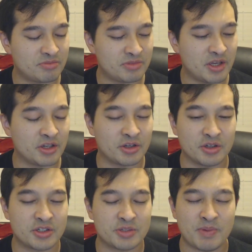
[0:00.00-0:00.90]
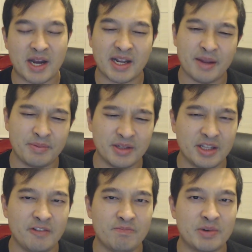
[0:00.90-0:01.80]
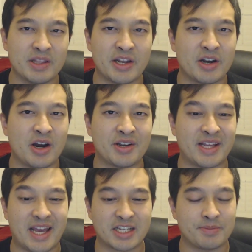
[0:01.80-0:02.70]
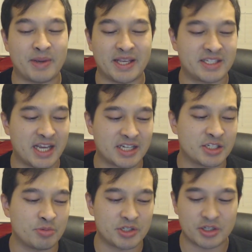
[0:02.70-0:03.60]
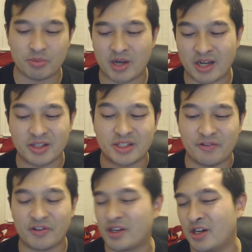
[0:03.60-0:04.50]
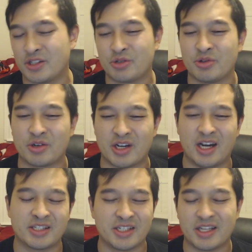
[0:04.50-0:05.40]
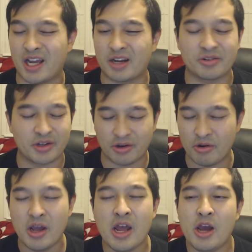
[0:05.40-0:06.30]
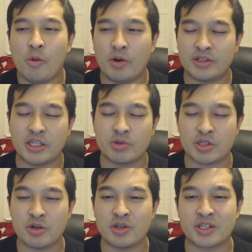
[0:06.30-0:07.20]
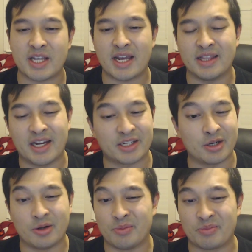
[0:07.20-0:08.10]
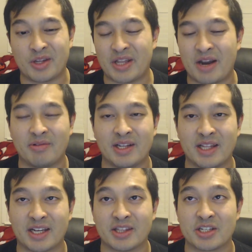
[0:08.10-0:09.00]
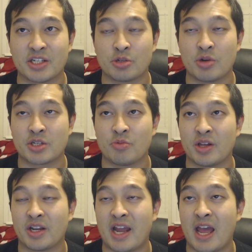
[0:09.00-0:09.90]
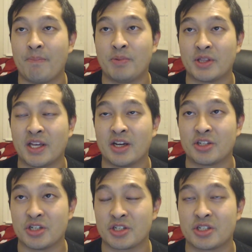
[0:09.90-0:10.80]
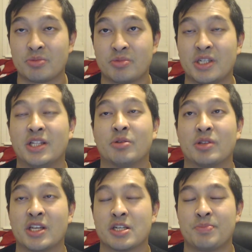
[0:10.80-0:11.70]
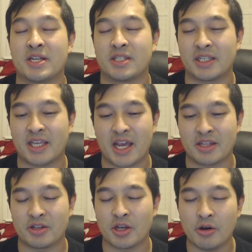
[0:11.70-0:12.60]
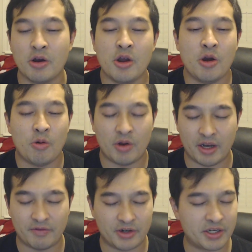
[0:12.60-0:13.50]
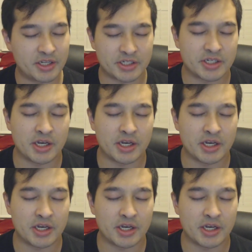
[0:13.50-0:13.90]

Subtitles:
in a good spot, I believe, but later on it has to pay taxes with some kind of different country or continent, I don't know. One thing for certain is that, like, they're not really liking the situation where they're at, but they are just dealing with it as best they can, you know, whatever it is.